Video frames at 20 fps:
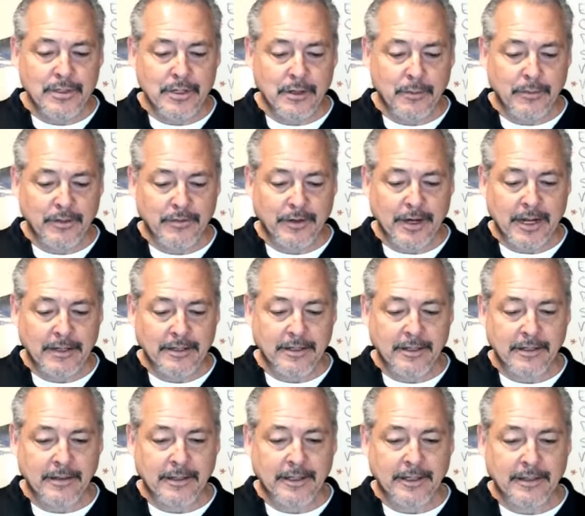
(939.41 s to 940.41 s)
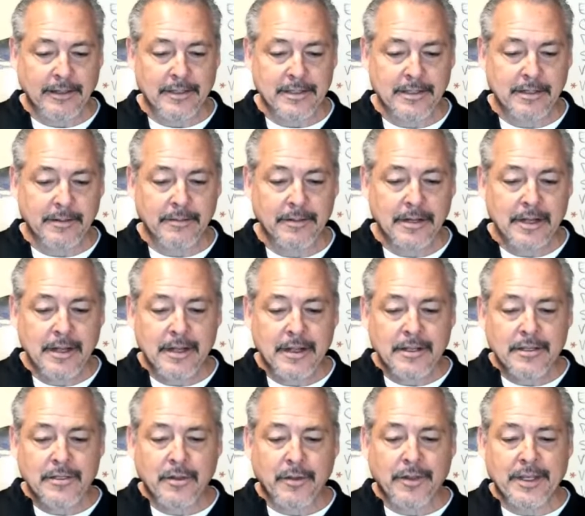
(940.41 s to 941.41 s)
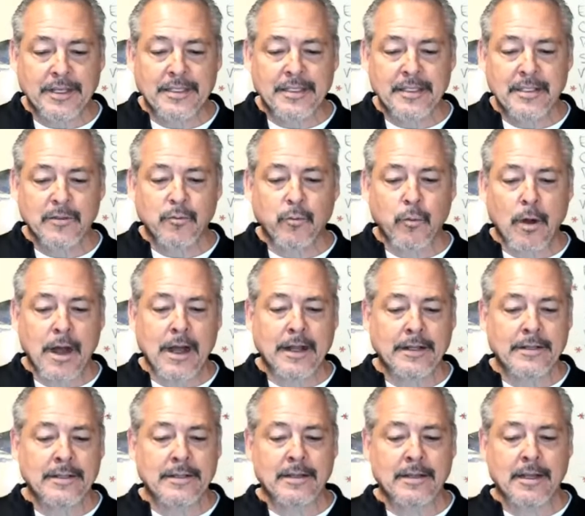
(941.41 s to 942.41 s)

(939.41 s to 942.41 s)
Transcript: I almost forgot to click this. So this is what